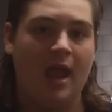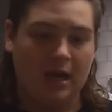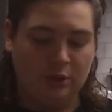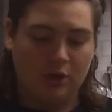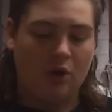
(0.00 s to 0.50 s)

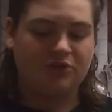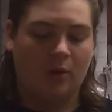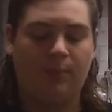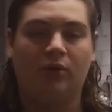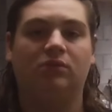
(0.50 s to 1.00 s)
And you can
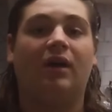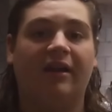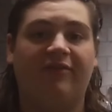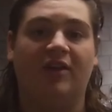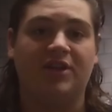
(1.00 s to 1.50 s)
also pull a
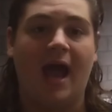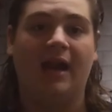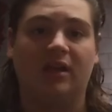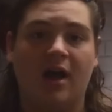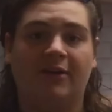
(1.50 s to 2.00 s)
lot of fish
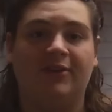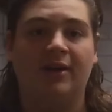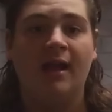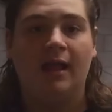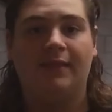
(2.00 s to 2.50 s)
out of cover